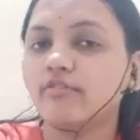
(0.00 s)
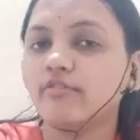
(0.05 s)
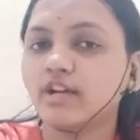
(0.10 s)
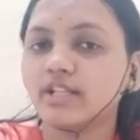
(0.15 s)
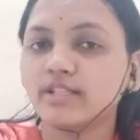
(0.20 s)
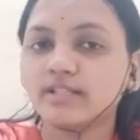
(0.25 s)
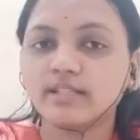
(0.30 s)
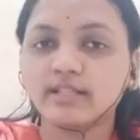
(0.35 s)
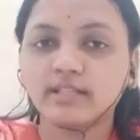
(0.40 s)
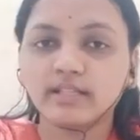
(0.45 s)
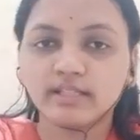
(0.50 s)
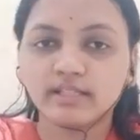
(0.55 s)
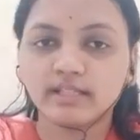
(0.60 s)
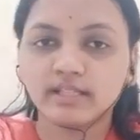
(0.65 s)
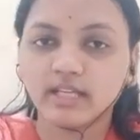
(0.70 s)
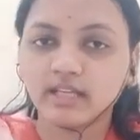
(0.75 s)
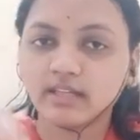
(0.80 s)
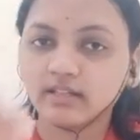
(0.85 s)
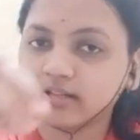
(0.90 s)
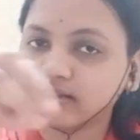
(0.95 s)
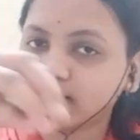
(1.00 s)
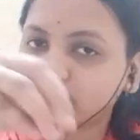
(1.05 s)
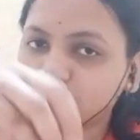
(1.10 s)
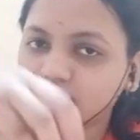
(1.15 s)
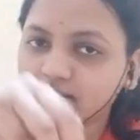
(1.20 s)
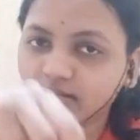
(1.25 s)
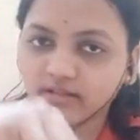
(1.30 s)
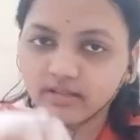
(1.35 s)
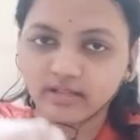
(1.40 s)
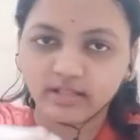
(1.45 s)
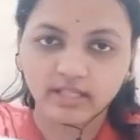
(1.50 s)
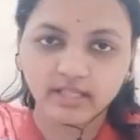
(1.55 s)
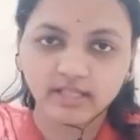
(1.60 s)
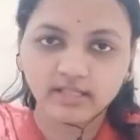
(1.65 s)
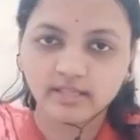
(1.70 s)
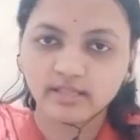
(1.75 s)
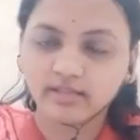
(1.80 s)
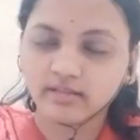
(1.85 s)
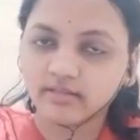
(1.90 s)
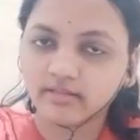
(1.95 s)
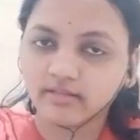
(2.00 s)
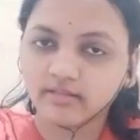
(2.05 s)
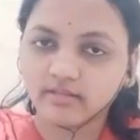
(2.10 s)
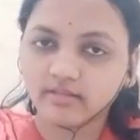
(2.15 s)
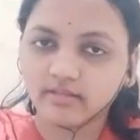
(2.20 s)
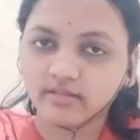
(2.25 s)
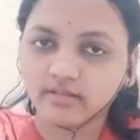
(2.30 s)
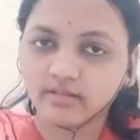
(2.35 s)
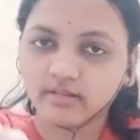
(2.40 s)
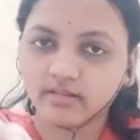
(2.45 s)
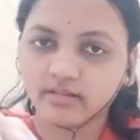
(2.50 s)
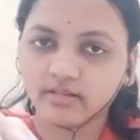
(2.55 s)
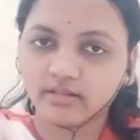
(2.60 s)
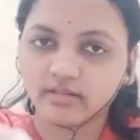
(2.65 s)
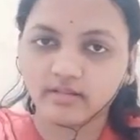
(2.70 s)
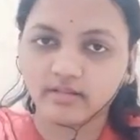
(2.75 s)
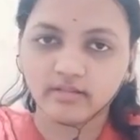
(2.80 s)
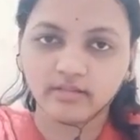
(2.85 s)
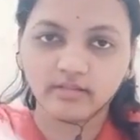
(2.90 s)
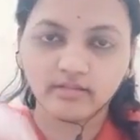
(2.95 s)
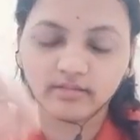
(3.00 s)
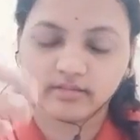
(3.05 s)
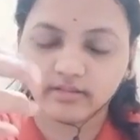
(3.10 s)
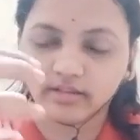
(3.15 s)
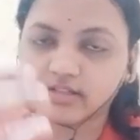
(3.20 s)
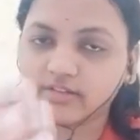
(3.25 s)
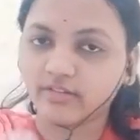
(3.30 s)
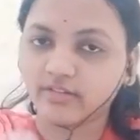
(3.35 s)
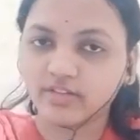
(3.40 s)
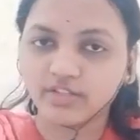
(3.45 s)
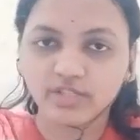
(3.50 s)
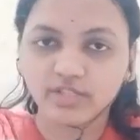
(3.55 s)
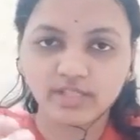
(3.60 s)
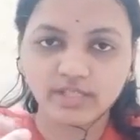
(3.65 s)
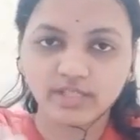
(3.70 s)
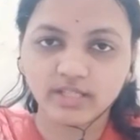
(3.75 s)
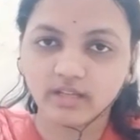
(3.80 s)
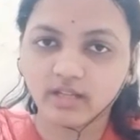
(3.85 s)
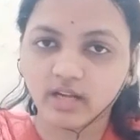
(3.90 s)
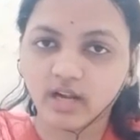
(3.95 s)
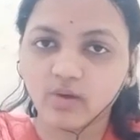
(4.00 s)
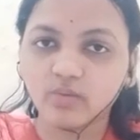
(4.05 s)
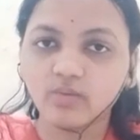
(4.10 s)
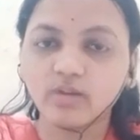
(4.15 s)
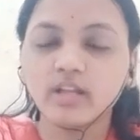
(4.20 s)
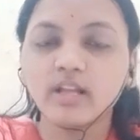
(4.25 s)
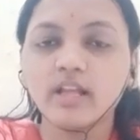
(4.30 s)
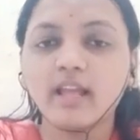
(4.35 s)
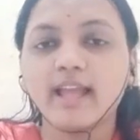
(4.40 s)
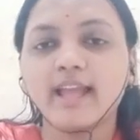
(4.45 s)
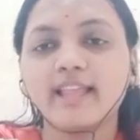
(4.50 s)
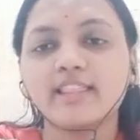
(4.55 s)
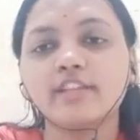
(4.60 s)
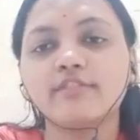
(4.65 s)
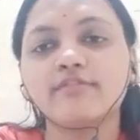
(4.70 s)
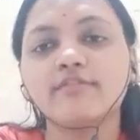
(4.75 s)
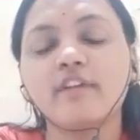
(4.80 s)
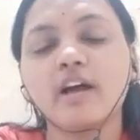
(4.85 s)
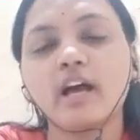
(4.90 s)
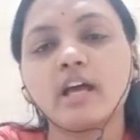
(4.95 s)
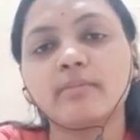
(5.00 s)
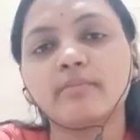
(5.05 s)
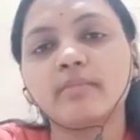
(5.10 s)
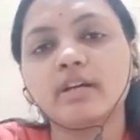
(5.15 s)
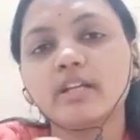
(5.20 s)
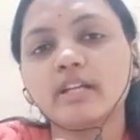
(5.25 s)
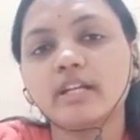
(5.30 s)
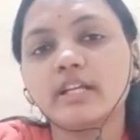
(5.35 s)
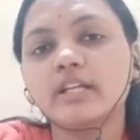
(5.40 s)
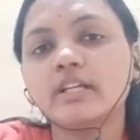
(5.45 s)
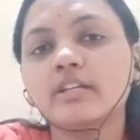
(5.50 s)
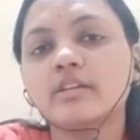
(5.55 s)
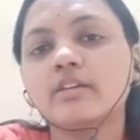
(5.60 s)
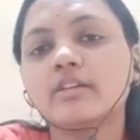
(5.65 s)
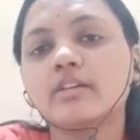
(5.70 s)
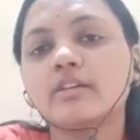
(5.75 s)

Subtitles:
Once it is digged, it reaches the ground and the farmer, it